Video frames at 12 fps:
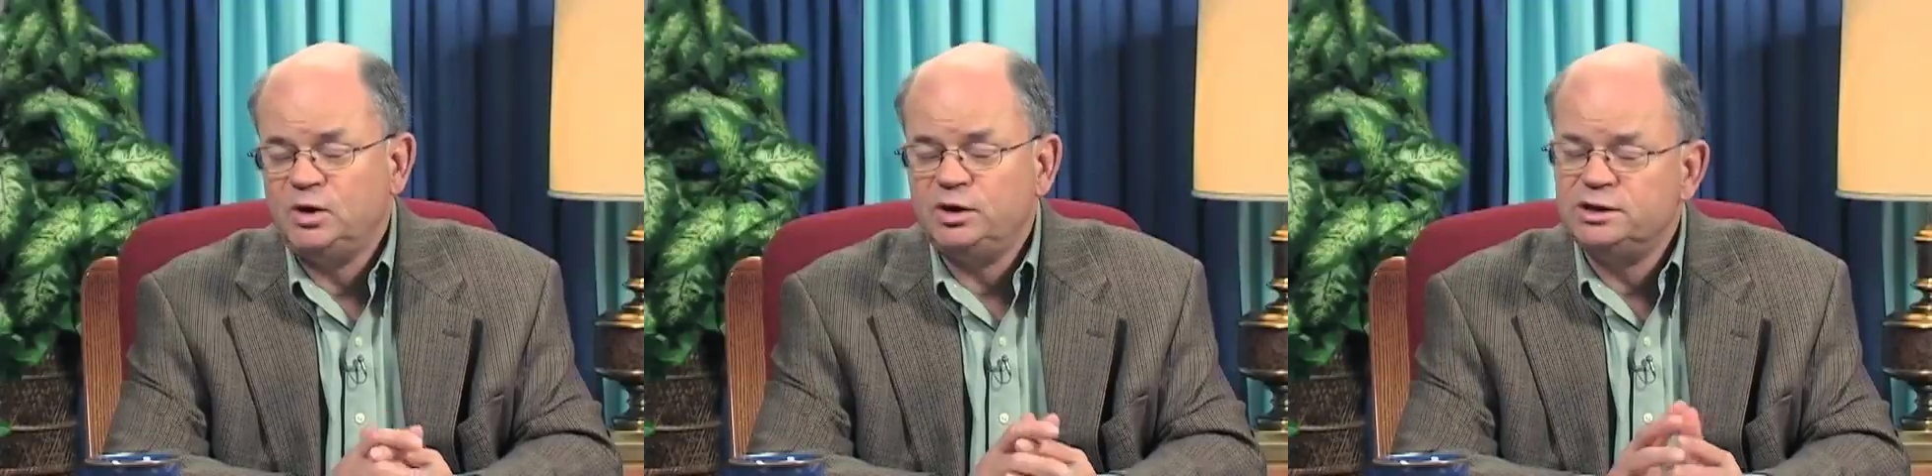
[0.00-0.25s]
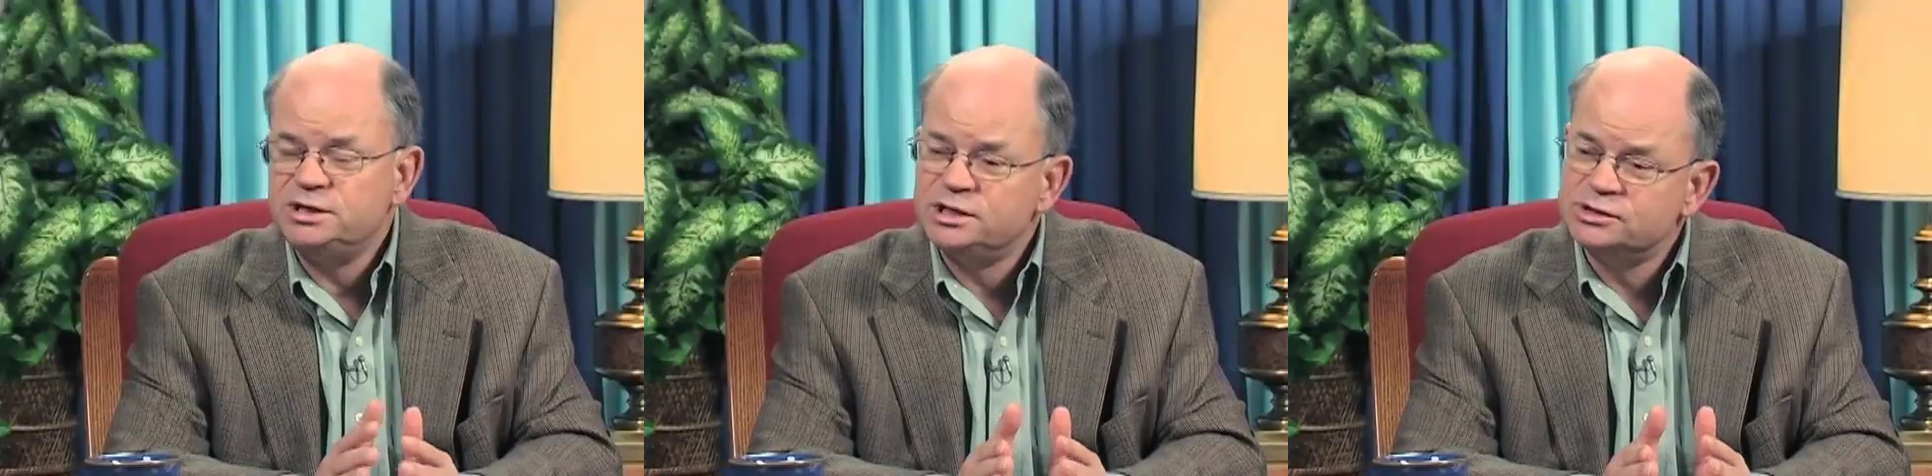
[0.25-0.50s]

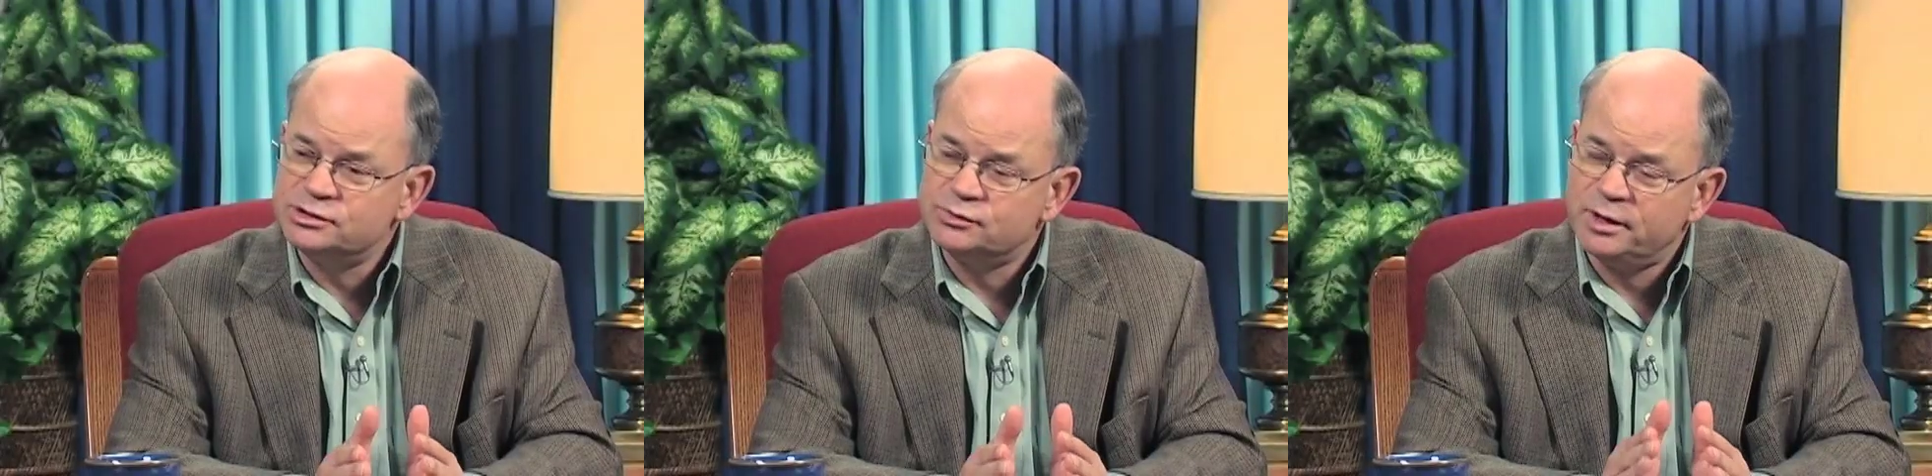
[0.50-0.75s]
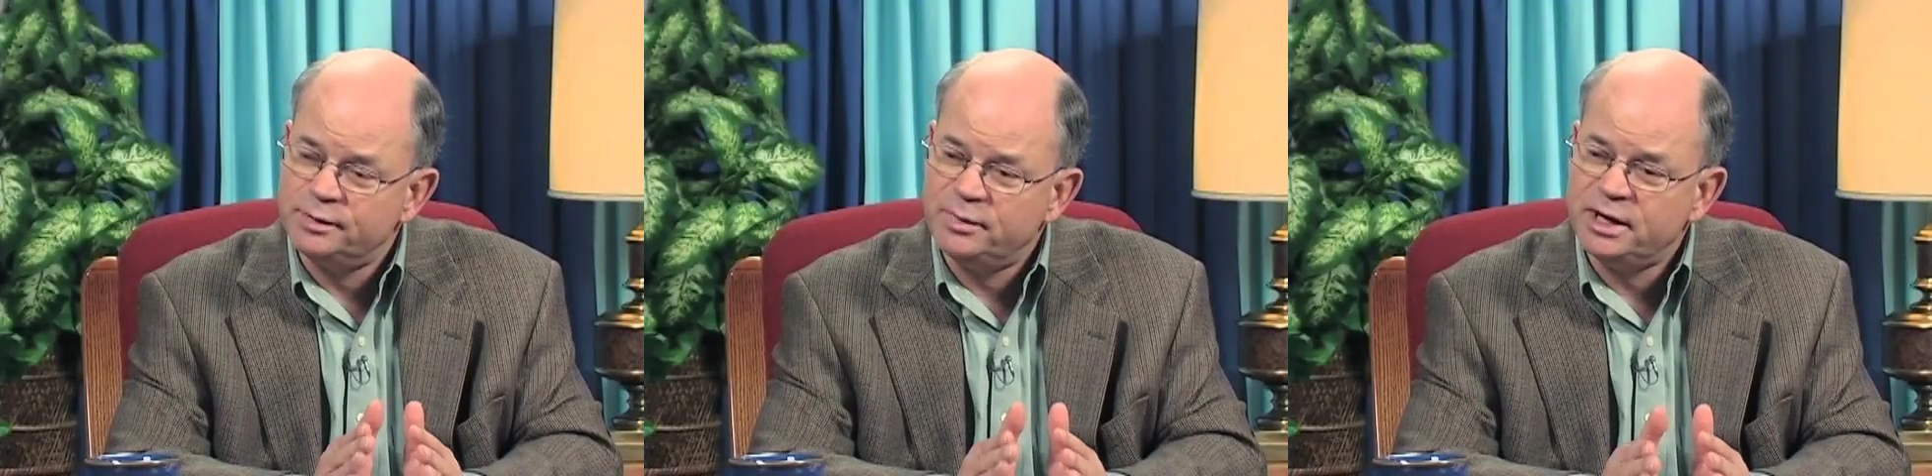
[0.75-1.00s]
Now that takes
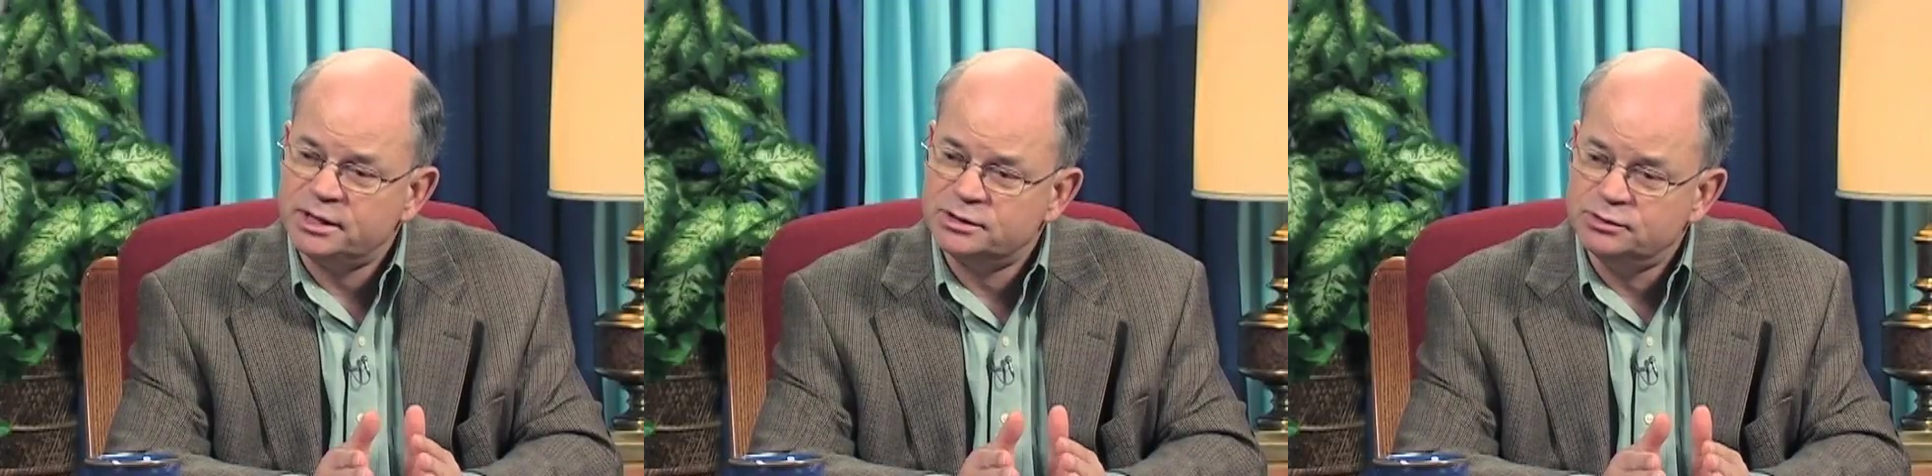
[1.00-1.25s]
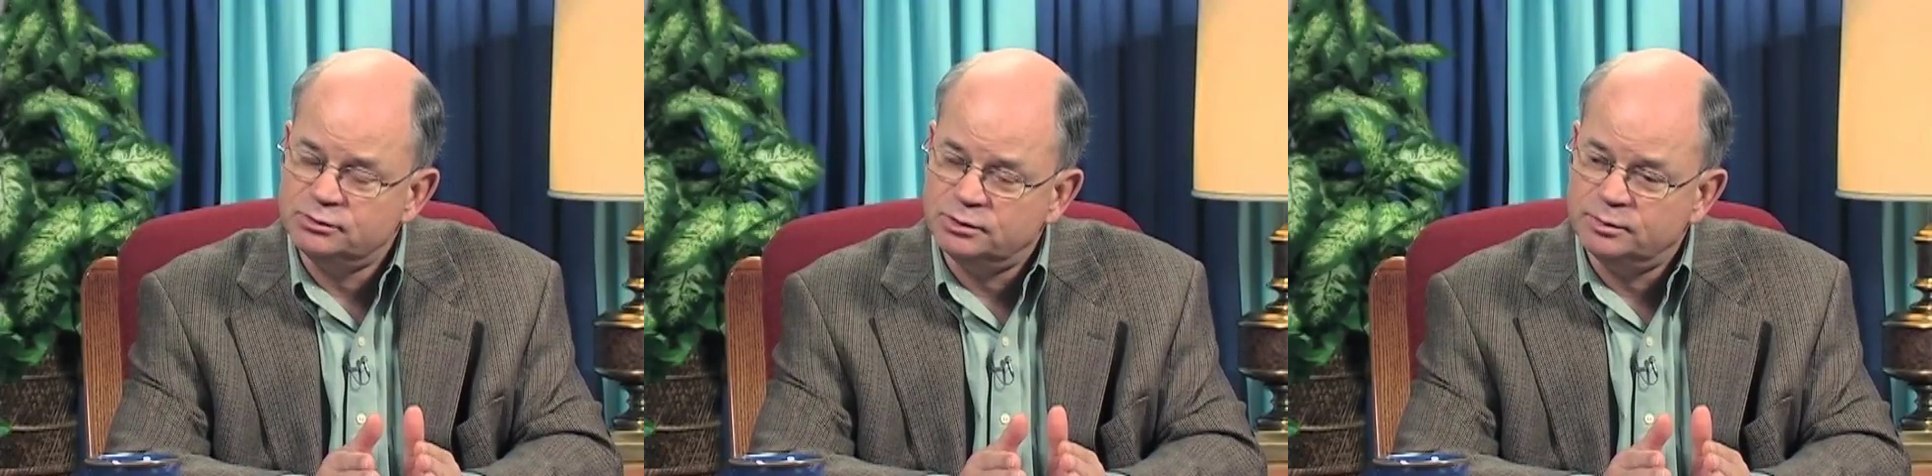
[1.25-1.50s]
us right
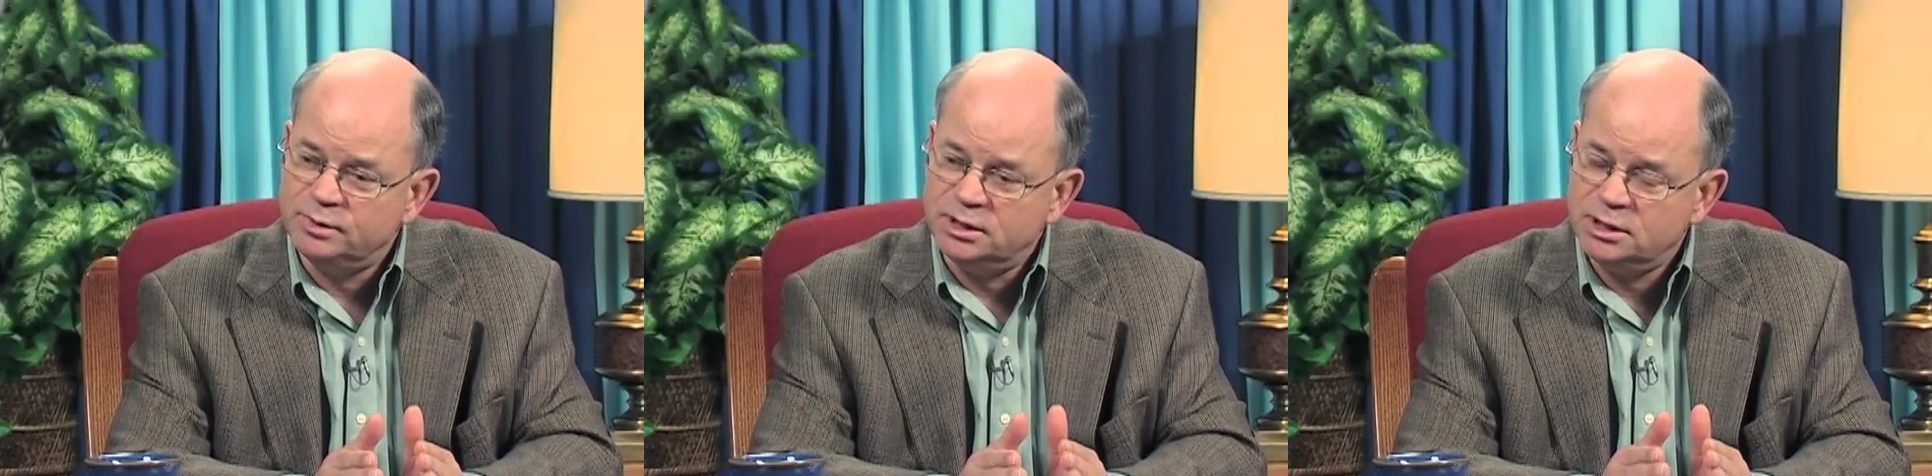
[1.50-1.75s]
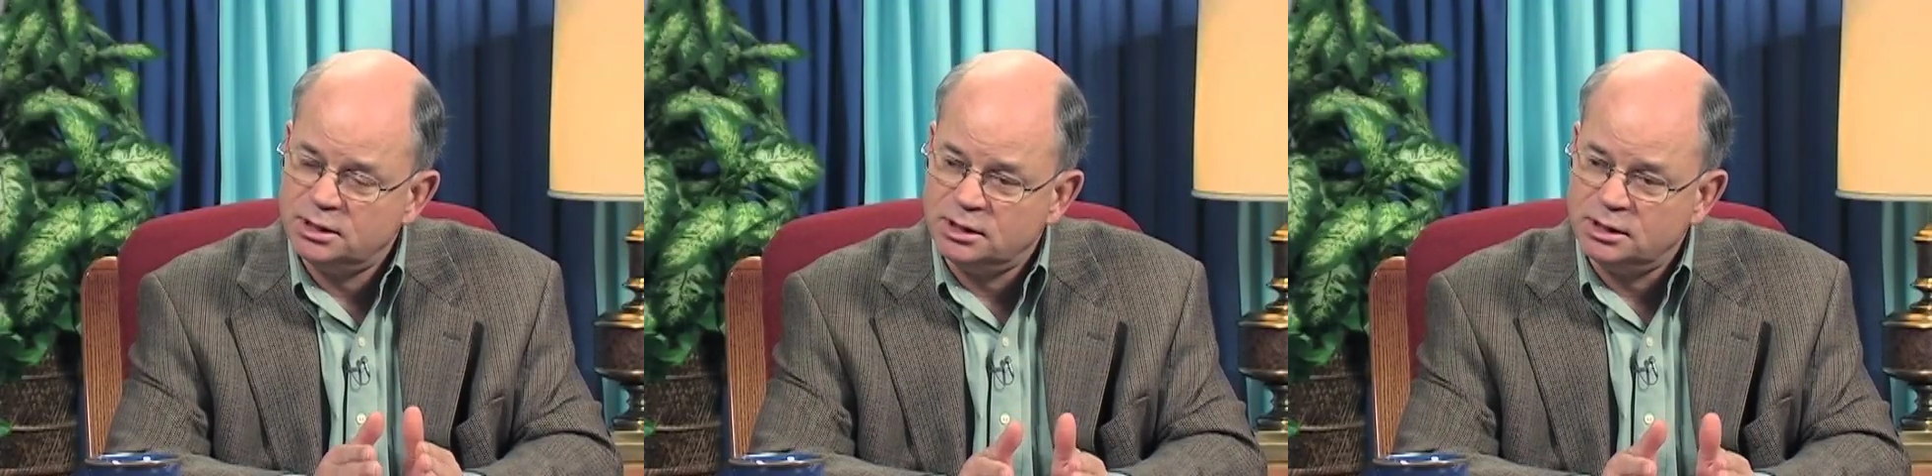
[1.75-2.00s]
back to the
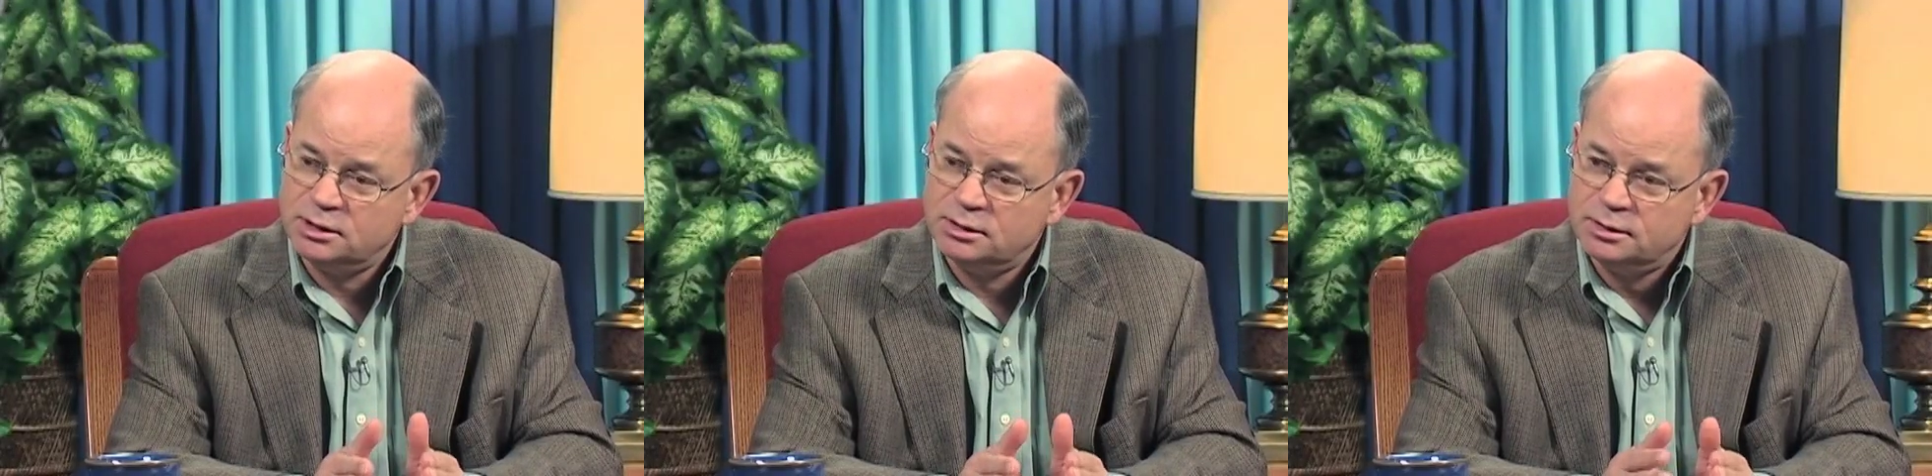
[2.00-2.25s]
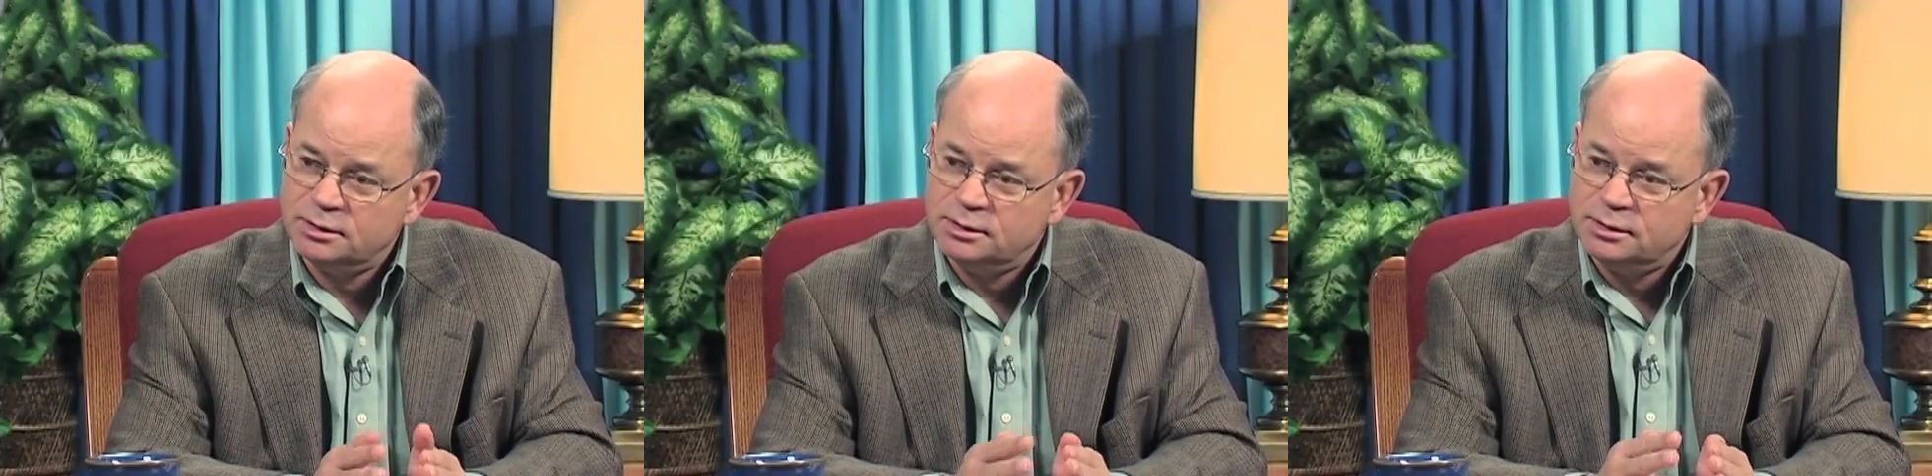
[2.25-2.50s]
beginning